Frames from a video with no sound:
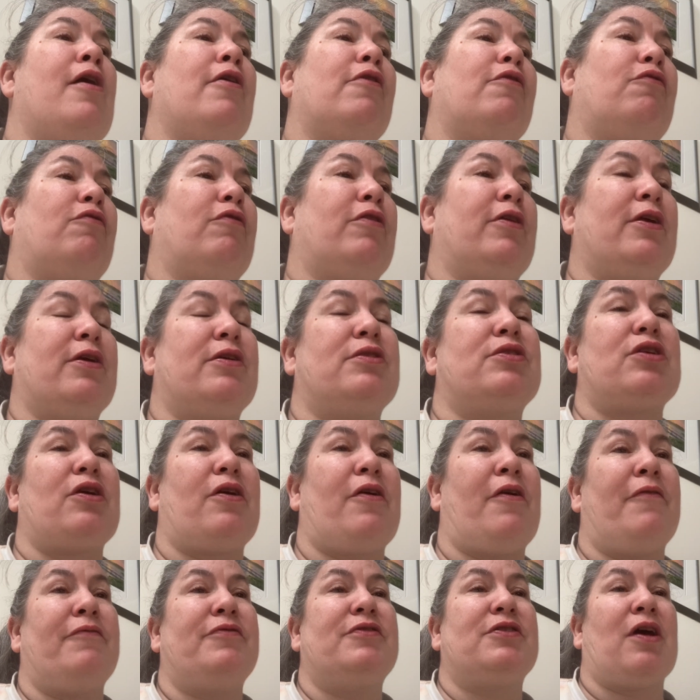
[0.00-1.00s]
critics
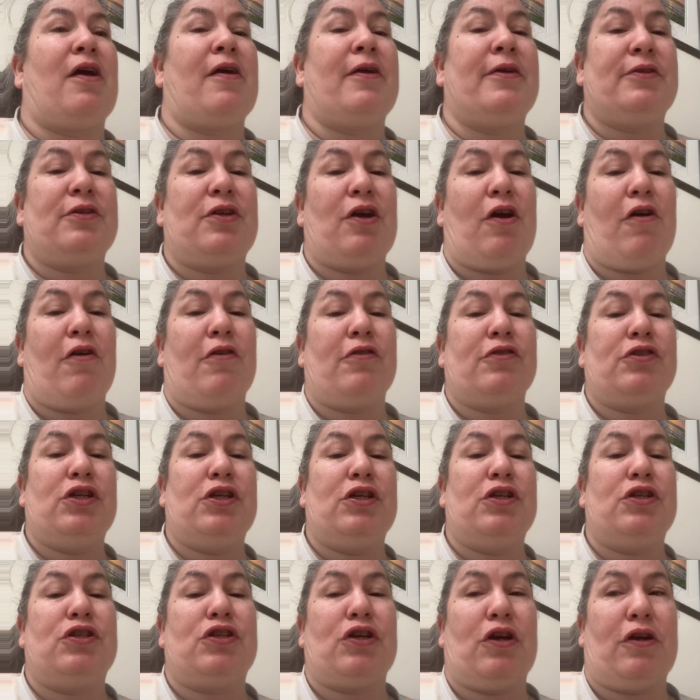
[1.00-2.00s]
of
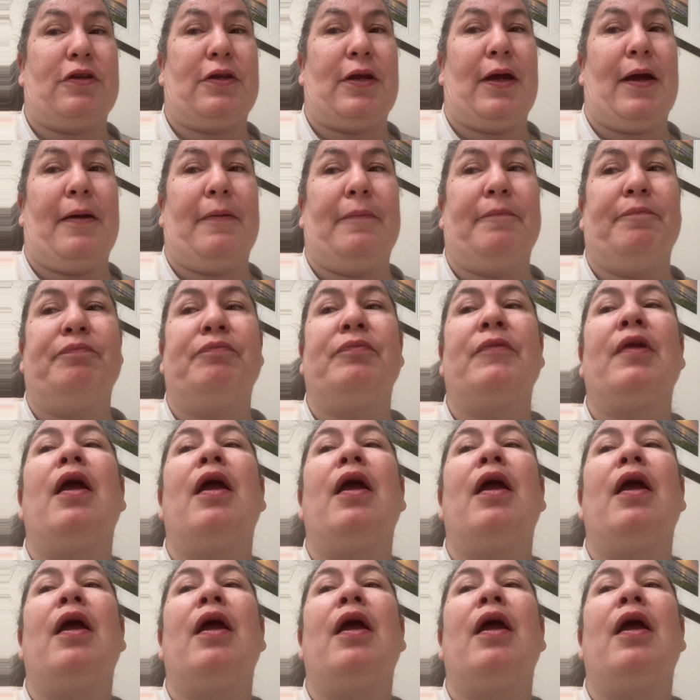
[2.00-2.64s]
Scientology shut down.